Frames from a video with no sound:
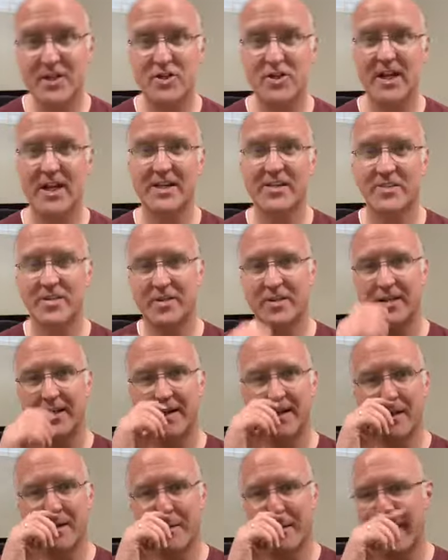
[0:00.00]
the change that you
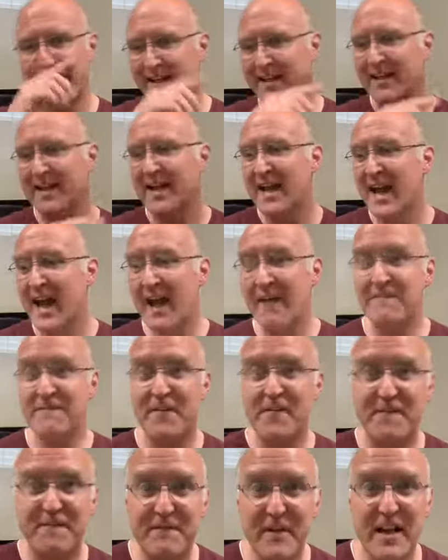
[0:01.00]
needed to make and
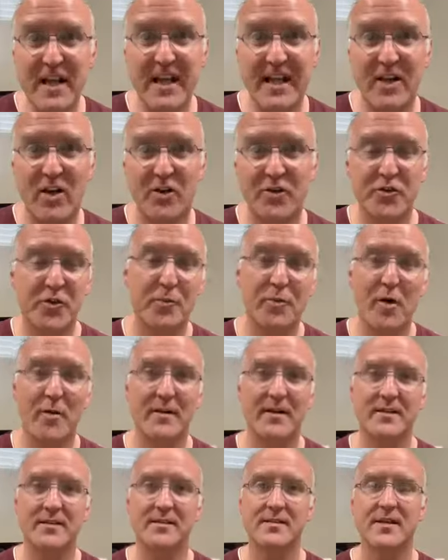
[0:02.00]
fulfilling on your
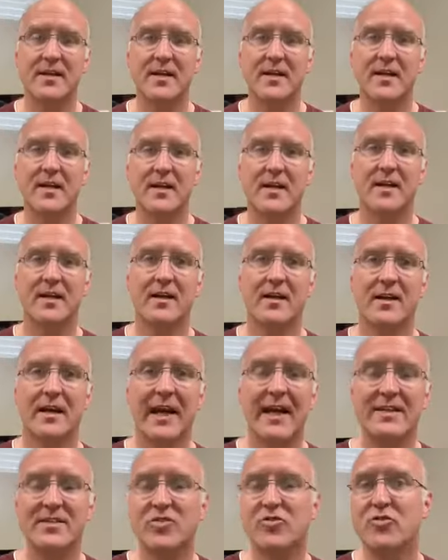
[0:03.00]
promise
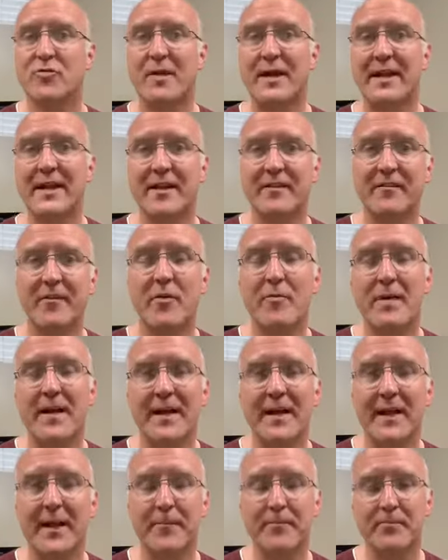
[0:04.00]
as a dramatic
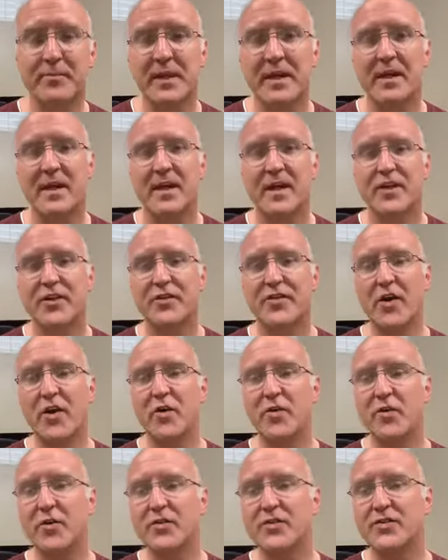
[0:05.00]
filmmaker.
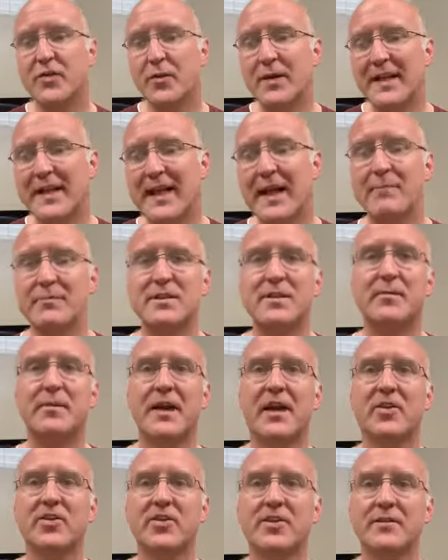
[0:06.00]
So when it comes to
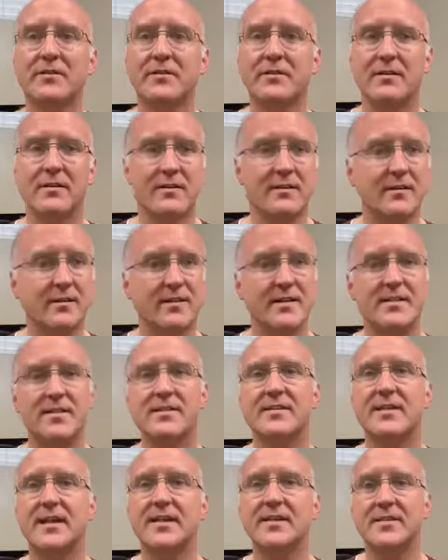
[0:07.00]
production, this
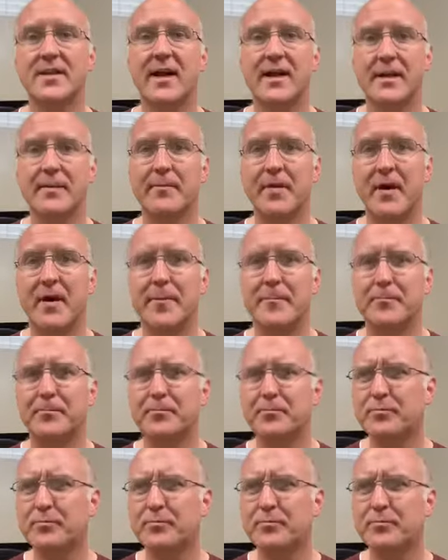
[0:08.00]
is the exciting part.